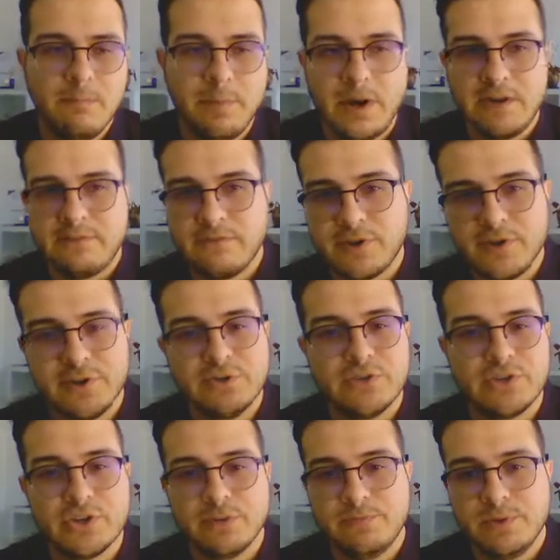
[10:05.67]
But for you, it
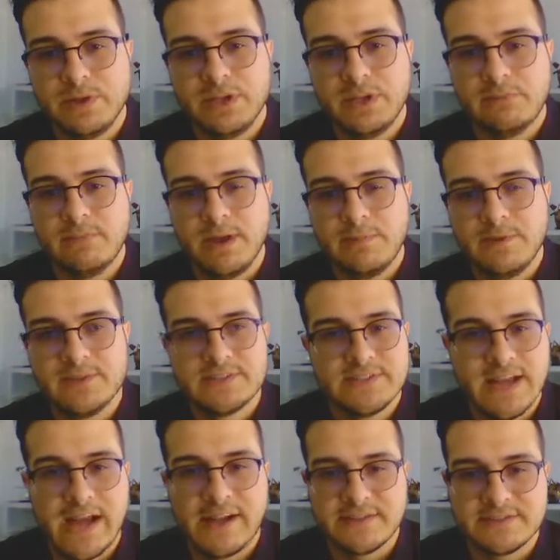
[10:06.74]
could be maybe
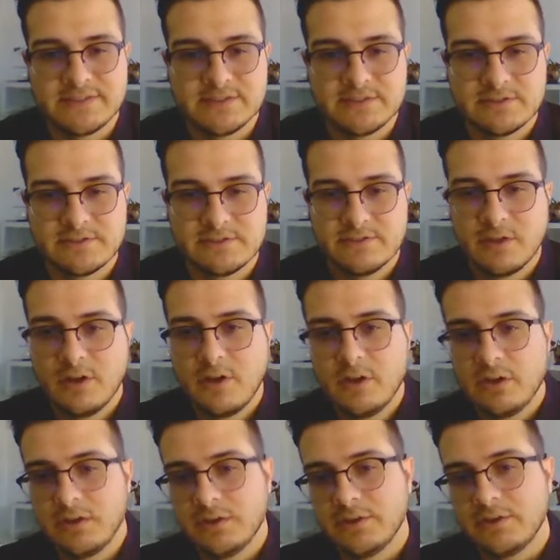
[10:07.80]
stats,
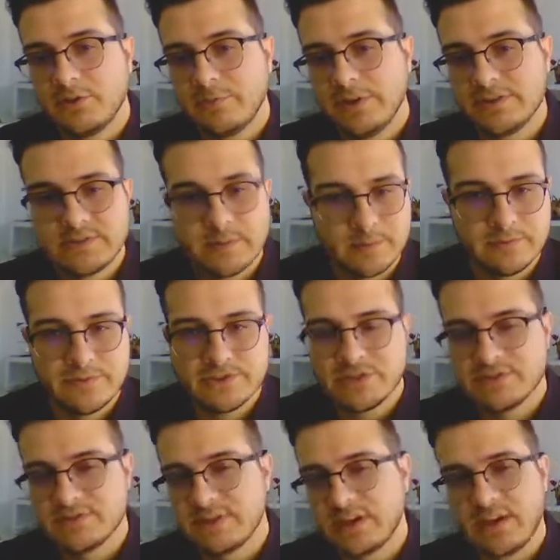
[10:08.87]
could be
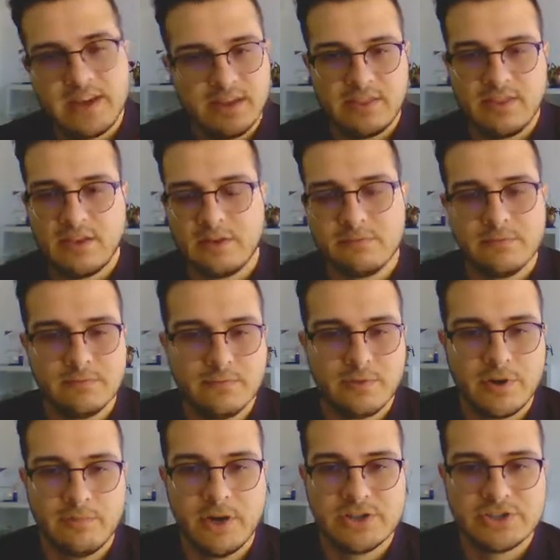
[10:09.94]
subdivisions, like anything
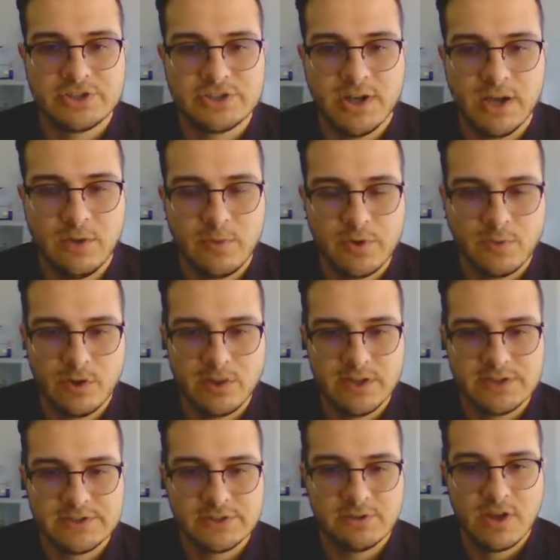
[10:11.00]
pretty much we want to
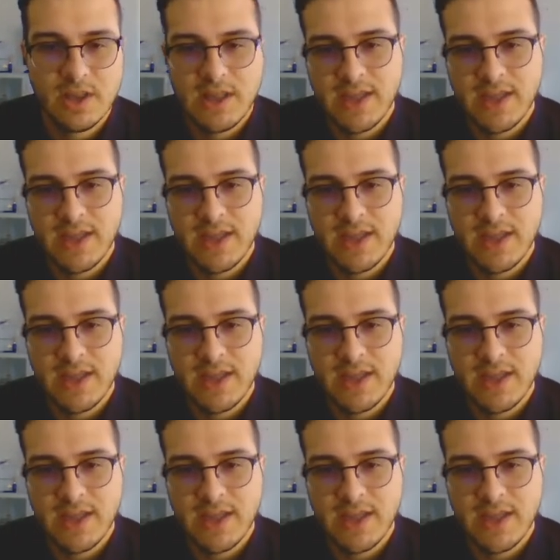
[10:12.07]
link to.